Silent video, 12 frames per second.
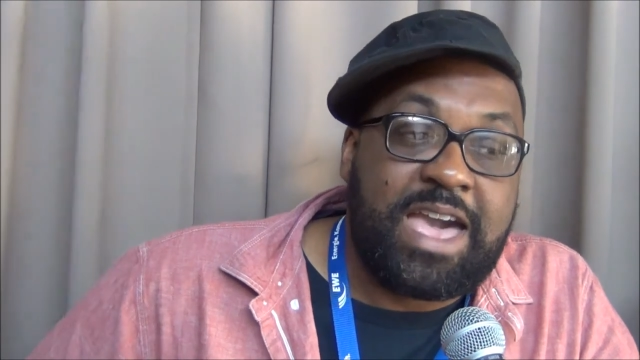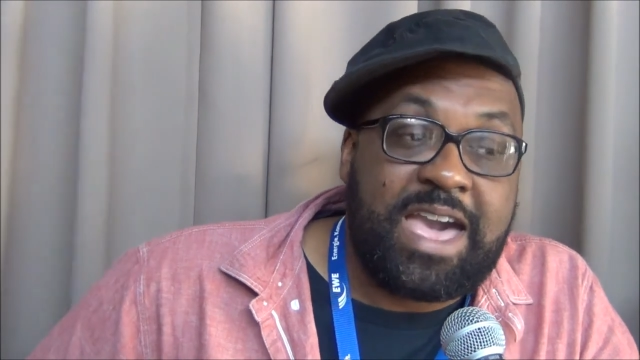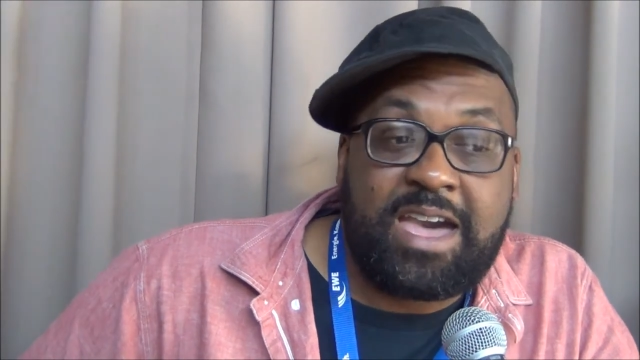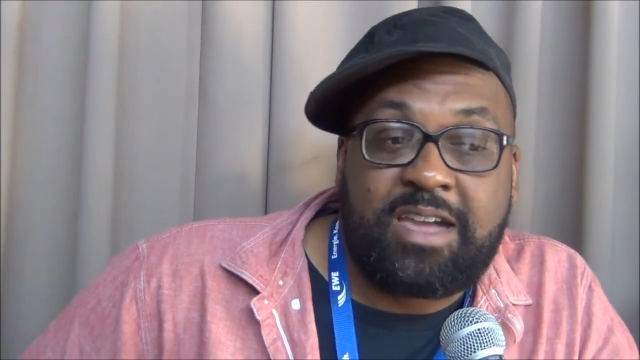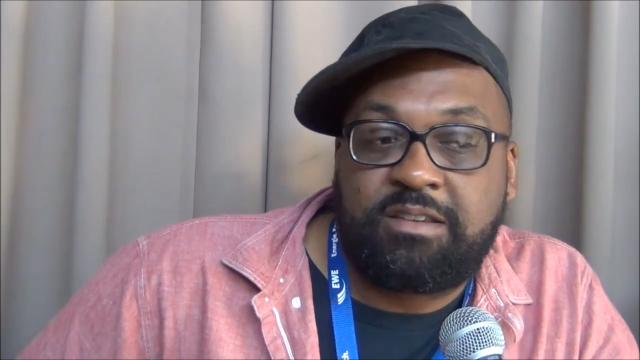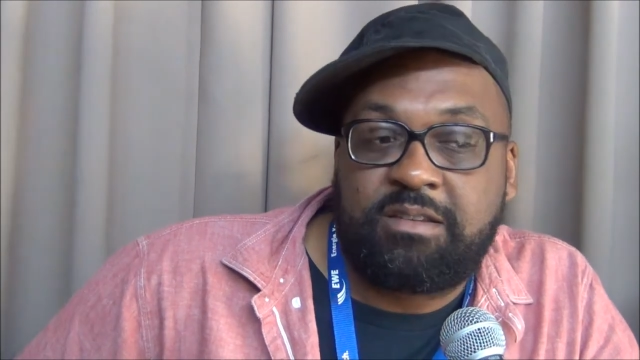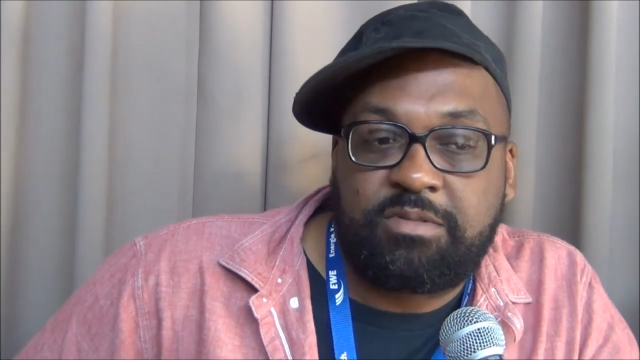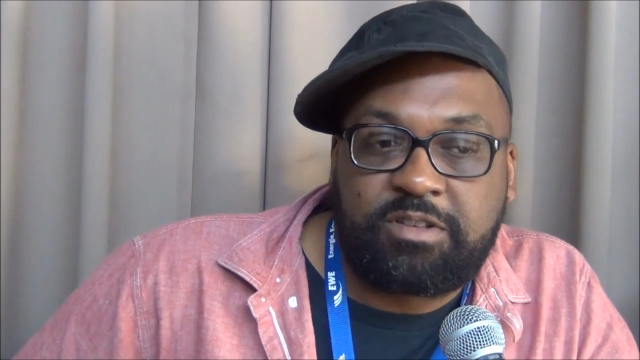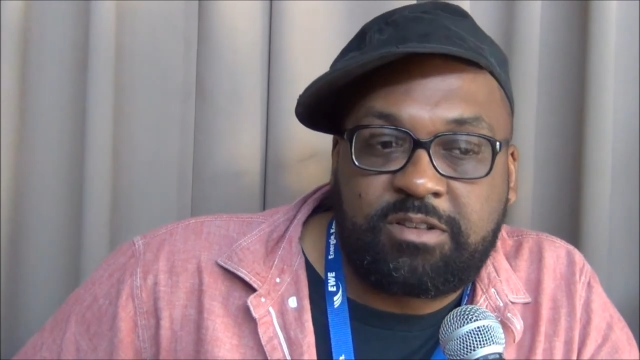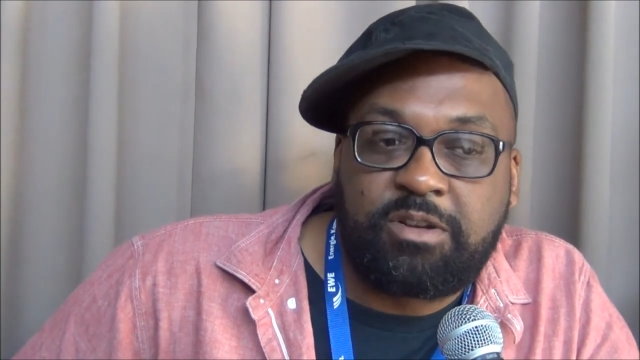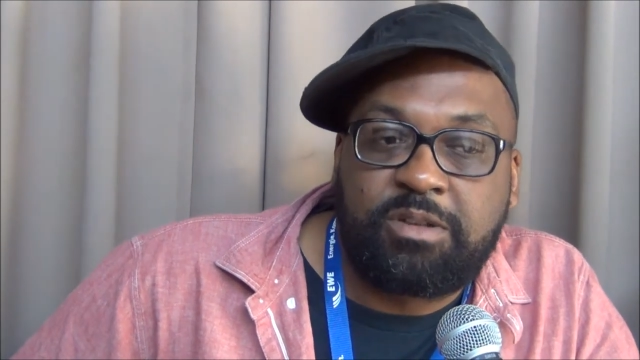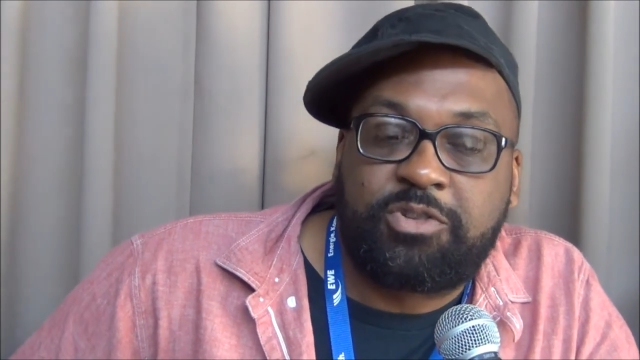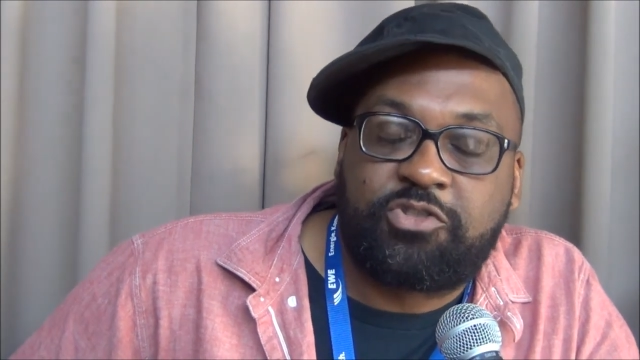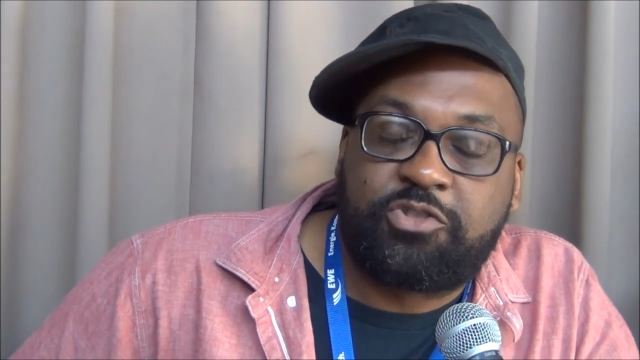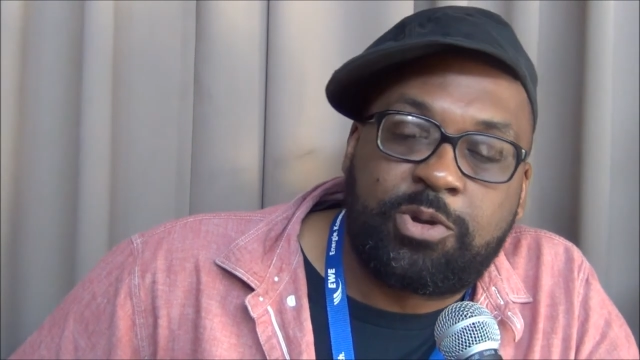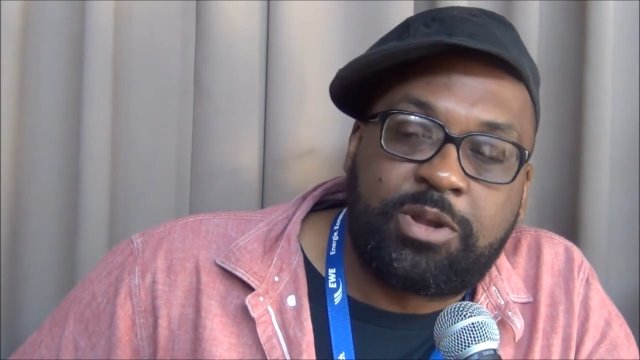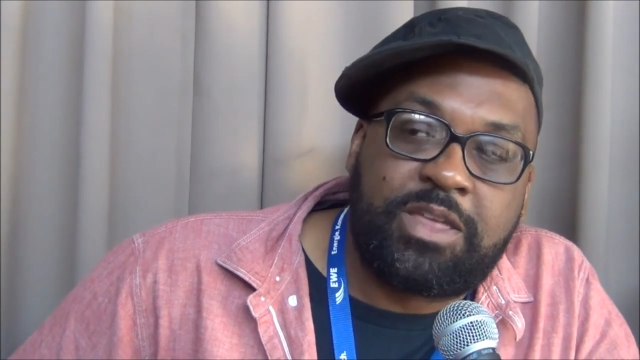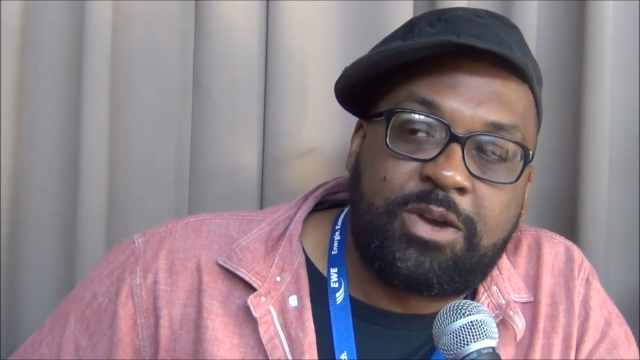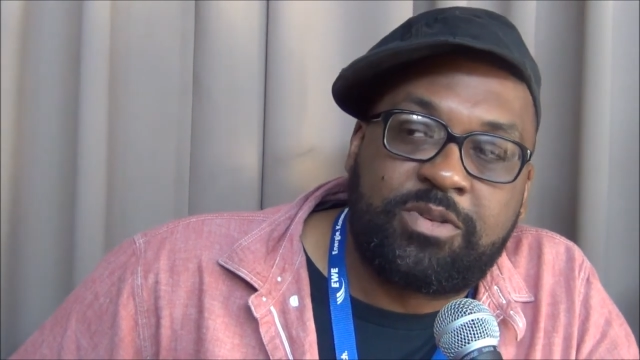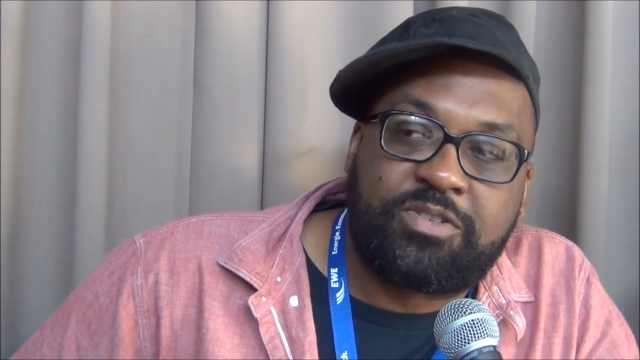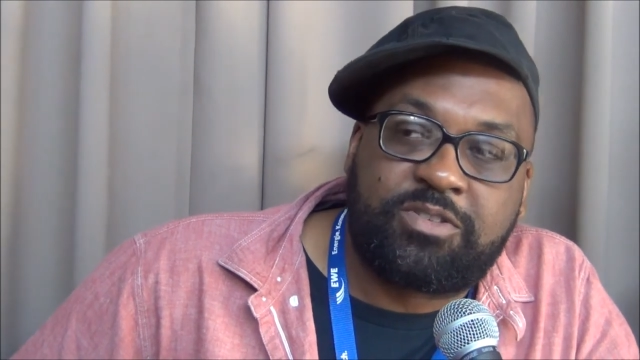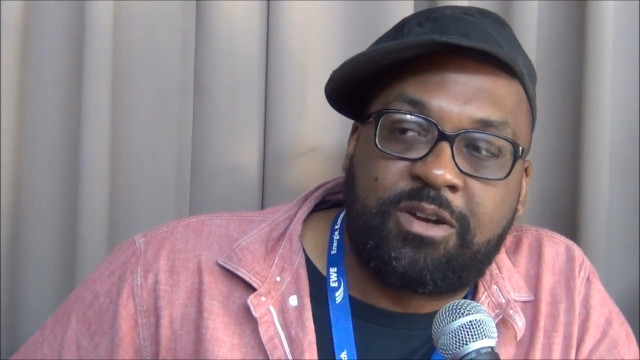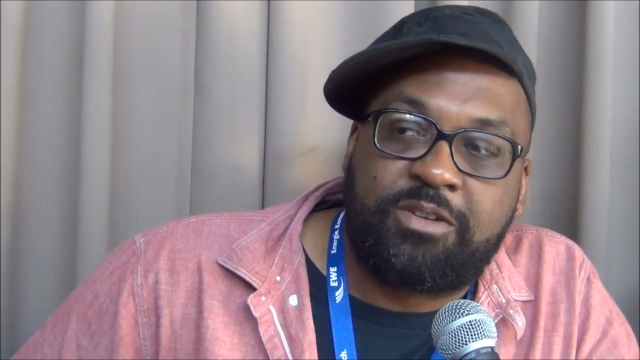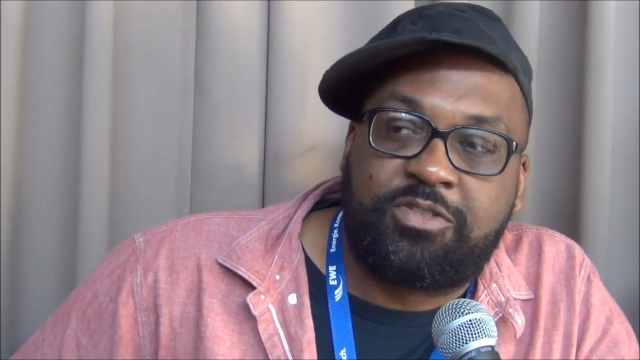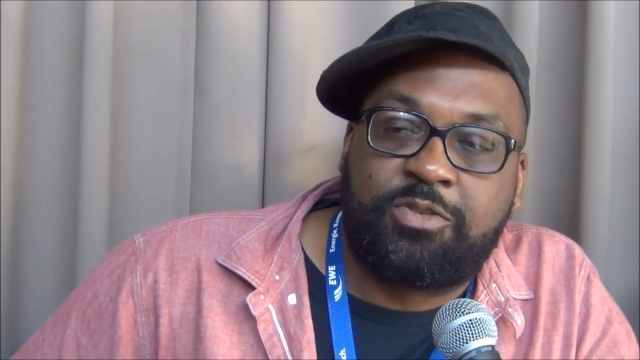And slowly but surely they would start